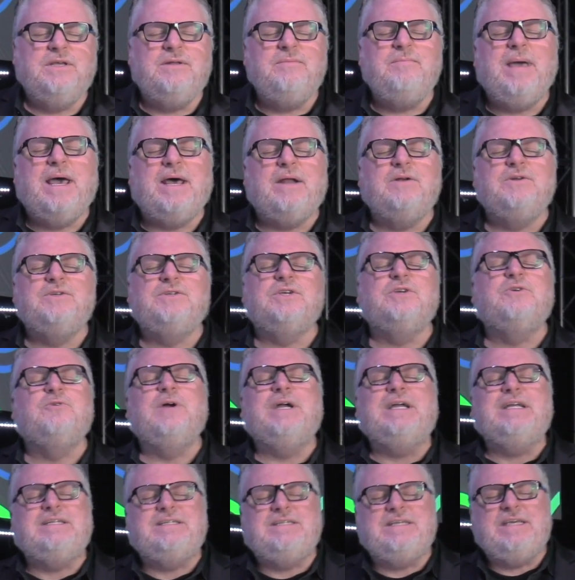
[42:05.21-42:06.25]
It matters a
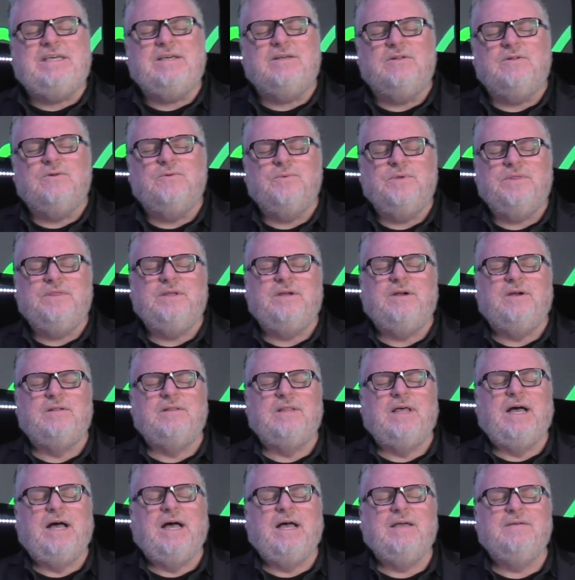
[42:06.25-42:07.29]
great deal within our
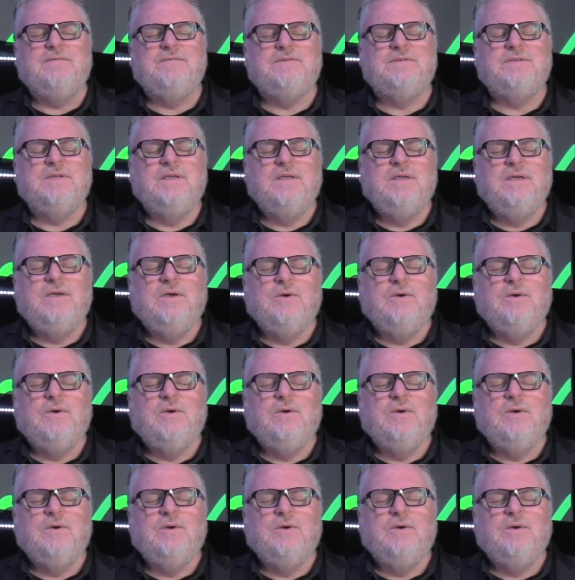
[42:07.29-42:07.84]
lives.